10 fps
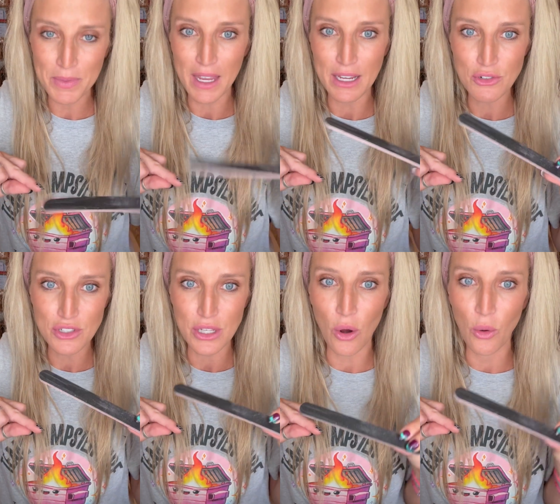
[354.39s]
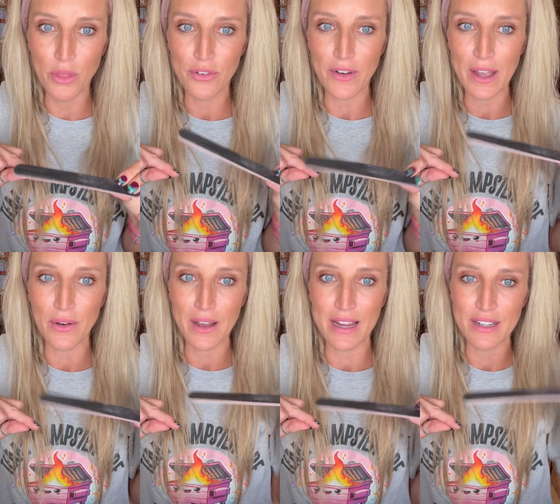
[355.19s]
I usually hold the file
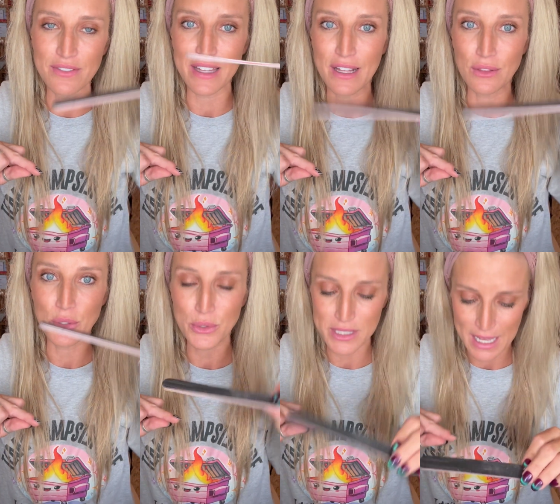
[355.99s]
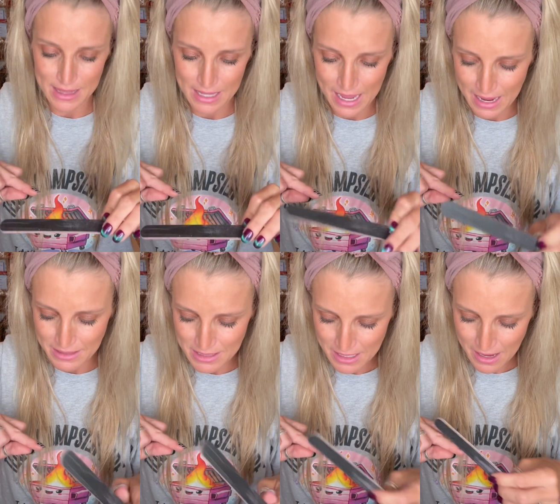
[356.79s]
kind of like loose at the end.